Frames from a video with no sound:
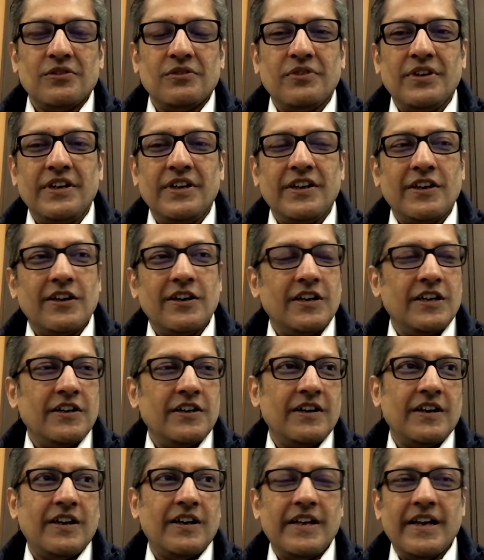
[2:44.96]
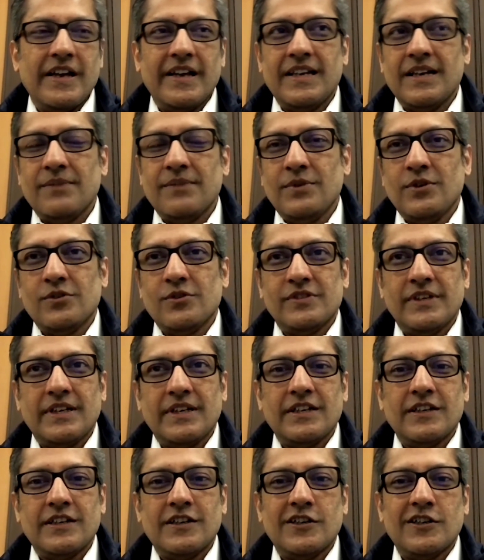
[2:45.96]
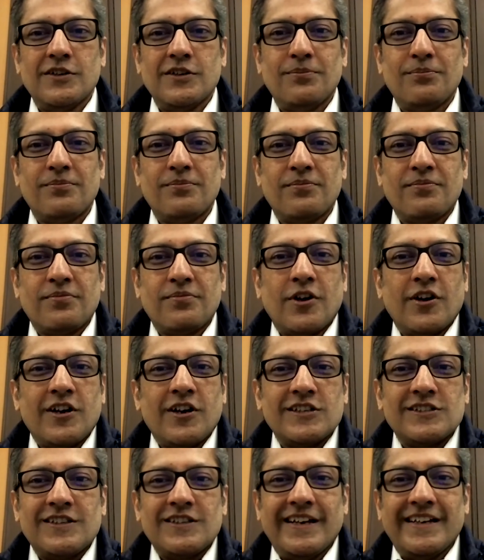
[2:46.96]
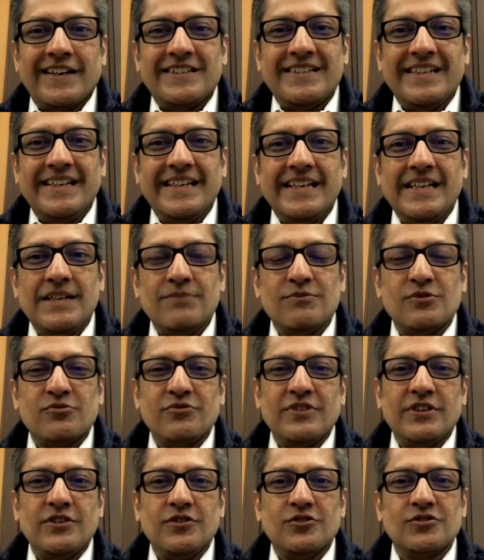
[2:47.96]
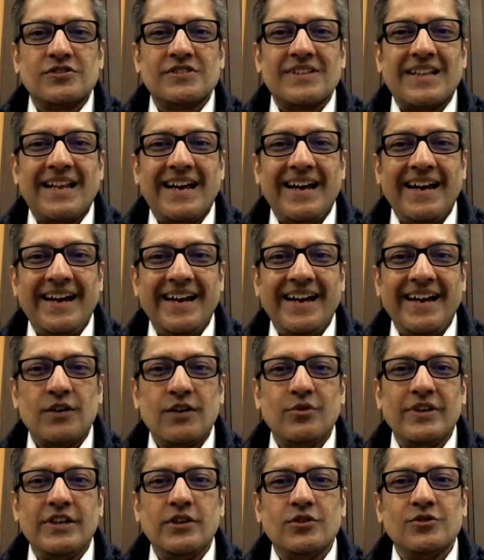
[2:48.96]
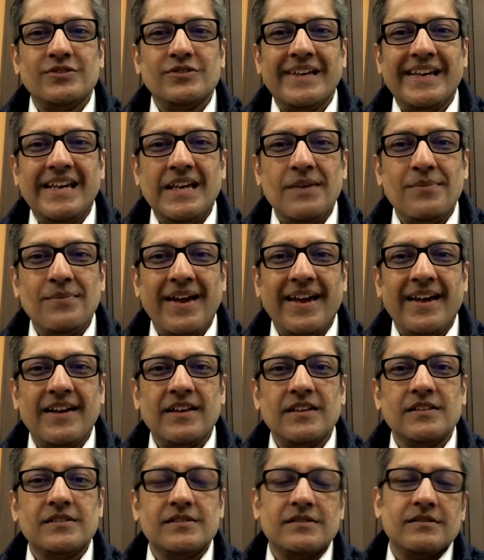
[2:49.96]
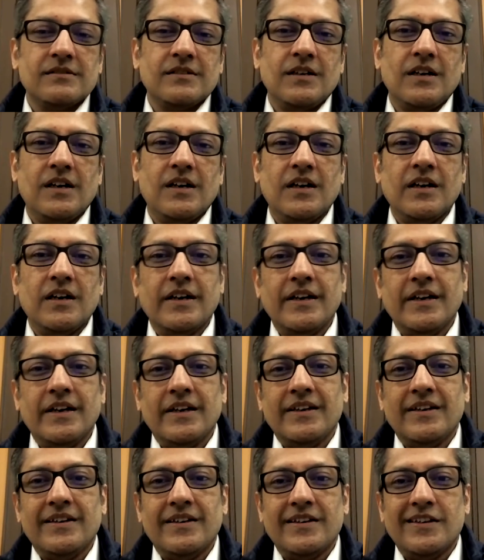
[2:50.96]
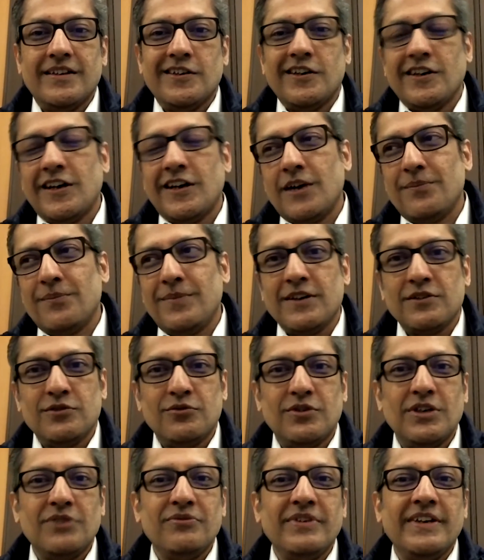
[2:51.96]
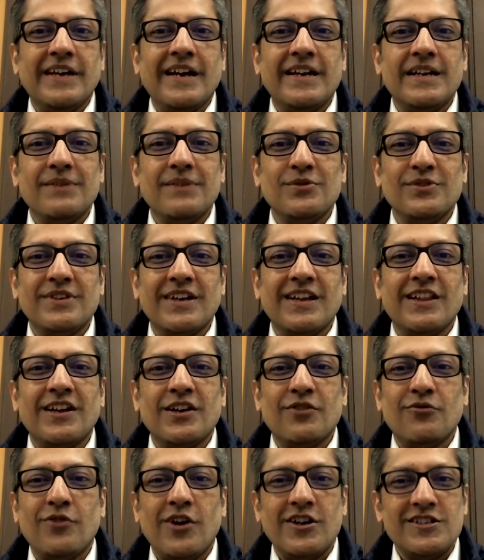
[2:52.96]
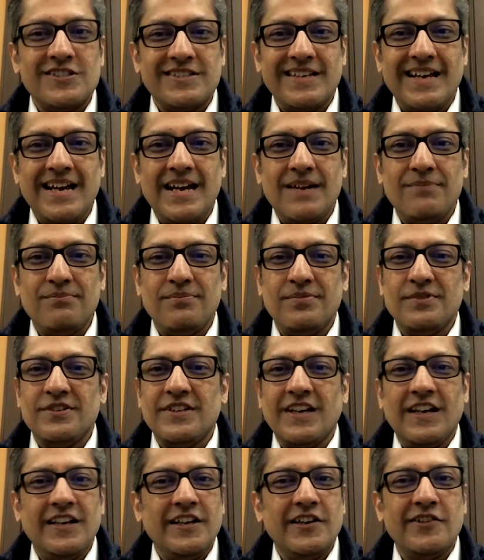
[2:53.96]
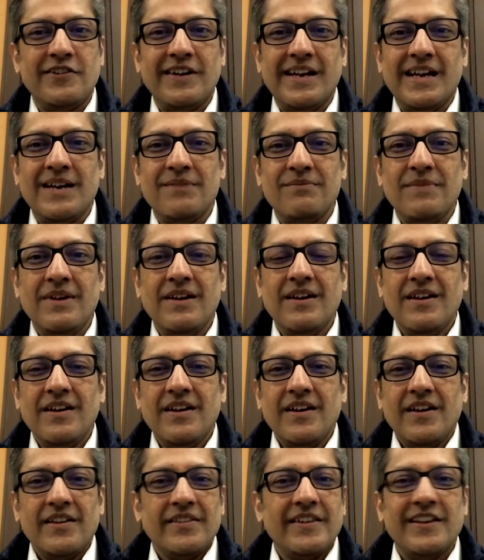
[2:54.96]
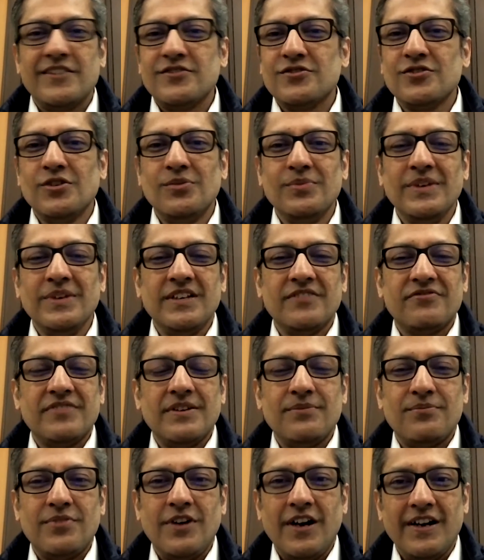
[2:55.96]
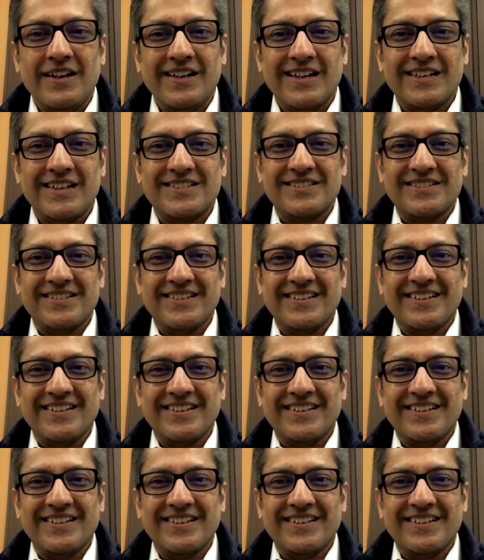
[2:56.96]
we end up using products like Teams, we use Slack, we use emails. In our part of the world, we end up using a lot of WhatsApp, Telegram. There's so many different products,